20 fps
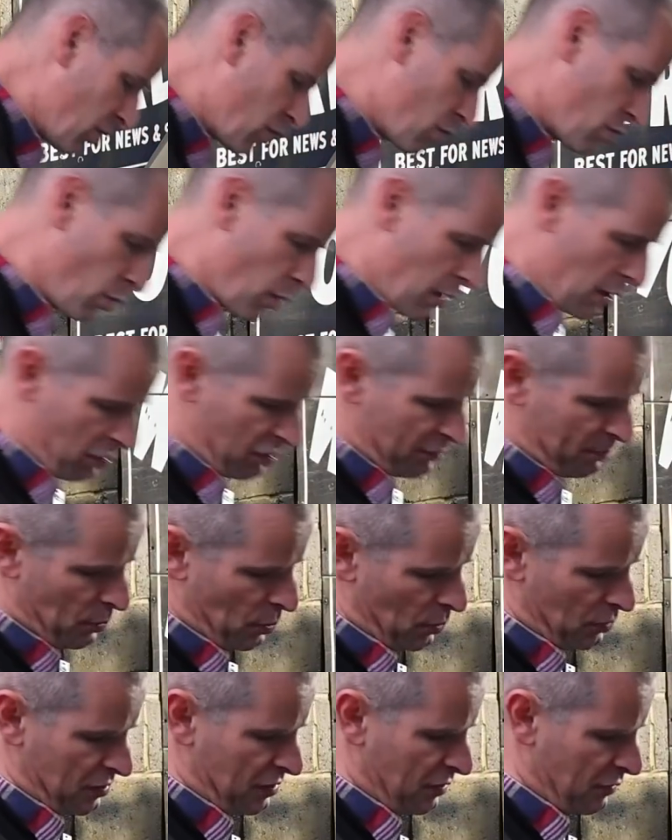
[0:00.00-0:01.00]
Toyo
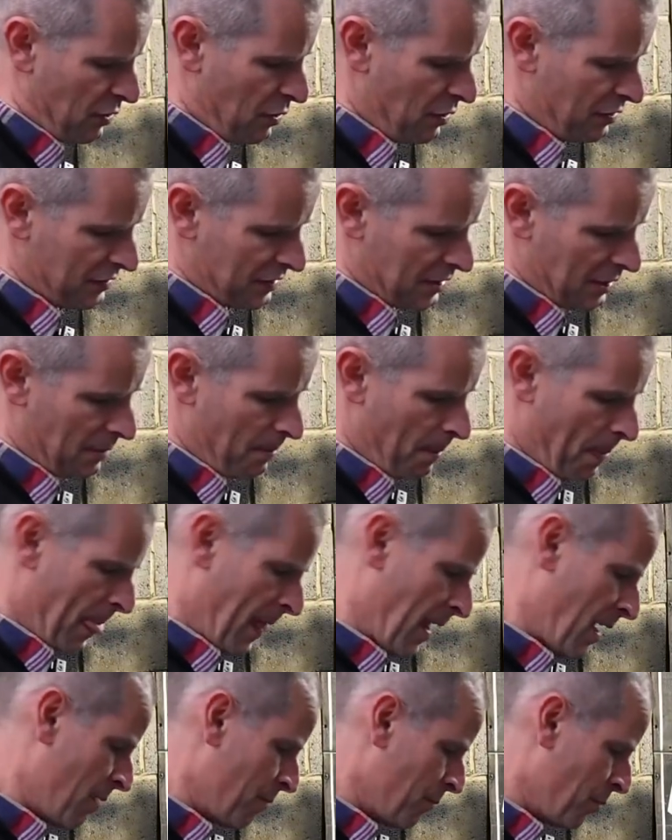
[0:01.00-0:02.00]
Sports a few years ago.
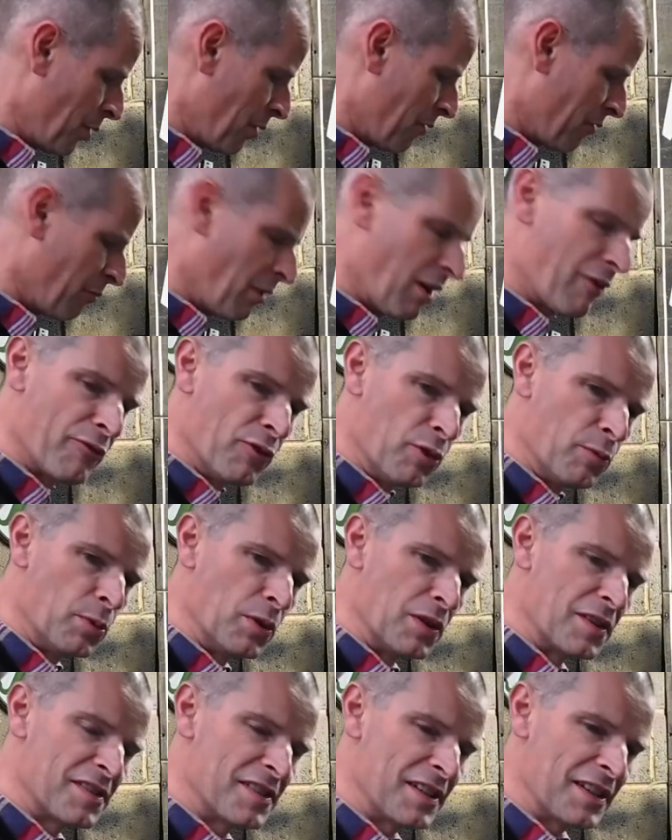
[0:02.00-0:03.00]
Bought them for my four
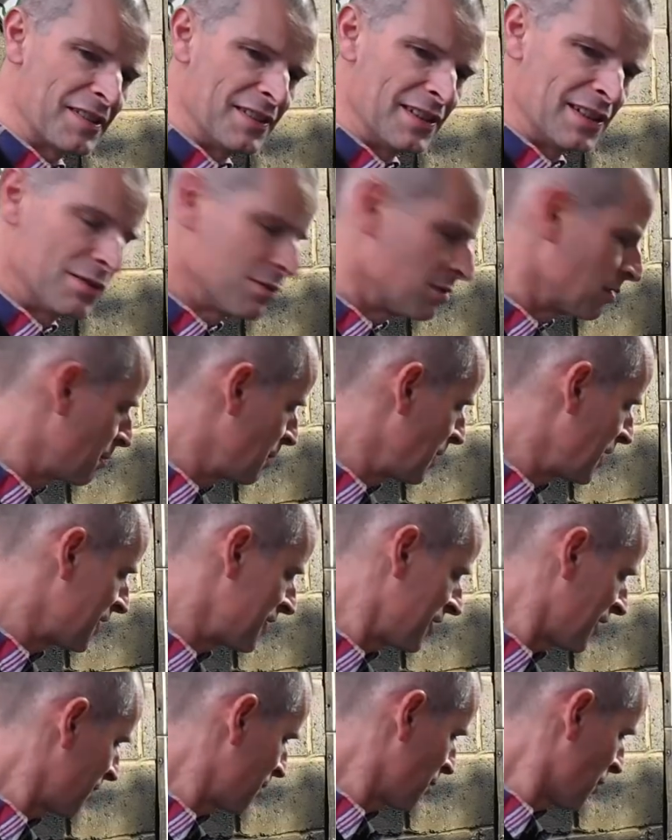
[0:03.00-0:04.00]
point six into a P
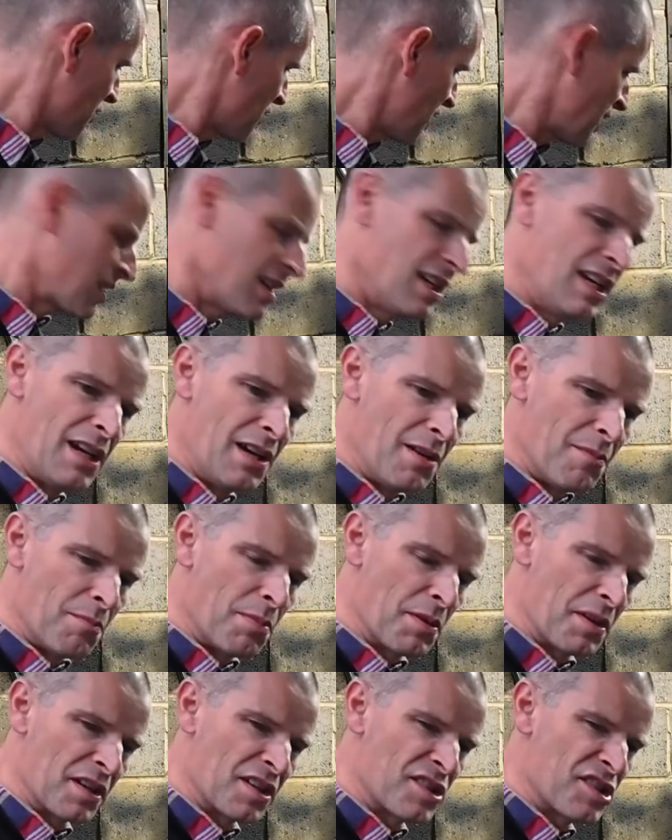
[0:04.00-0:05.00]
six project,
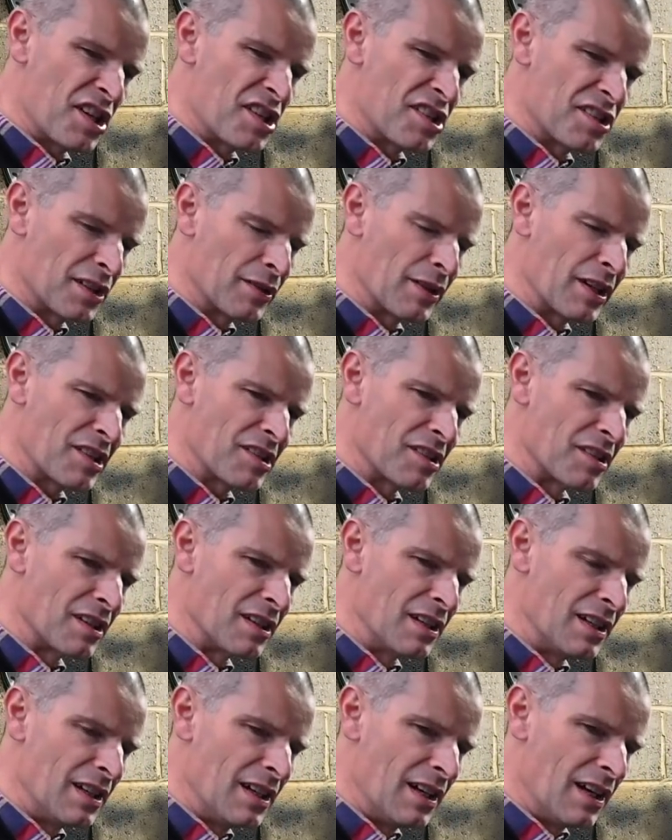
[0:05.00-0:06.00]
but then I changed direction.
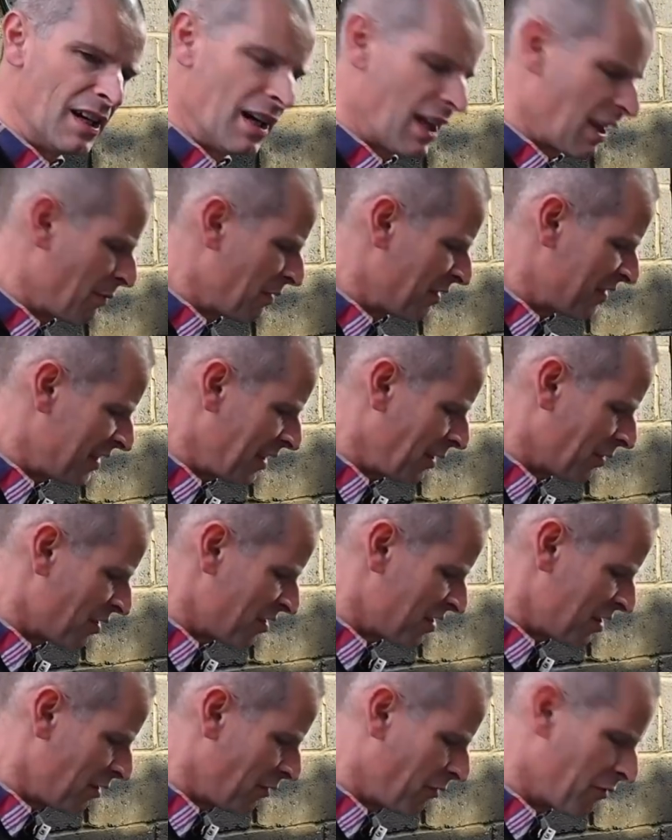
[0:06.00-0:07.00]
Uh, they've been sat on the
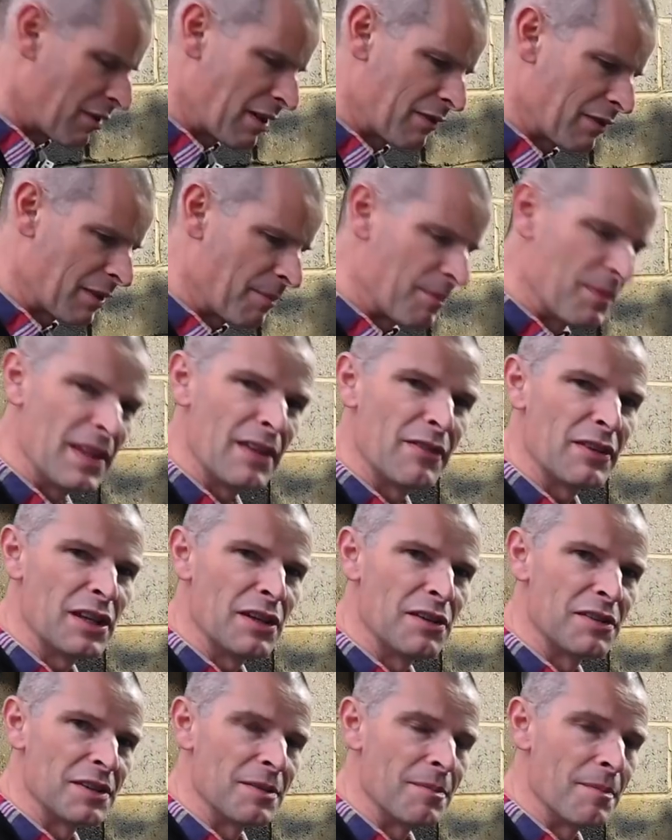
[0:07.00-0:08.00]
shelf forever, never
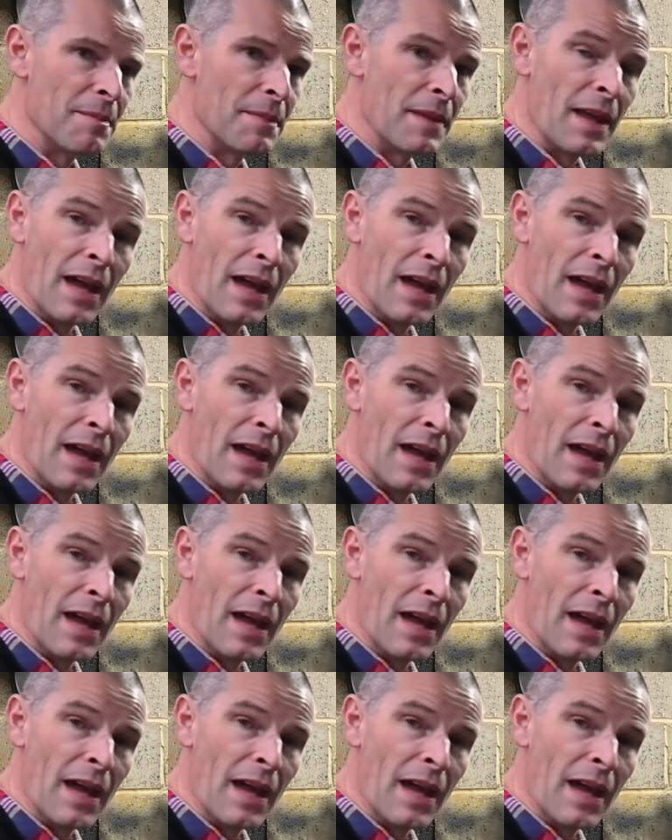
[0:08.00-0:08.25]
used them.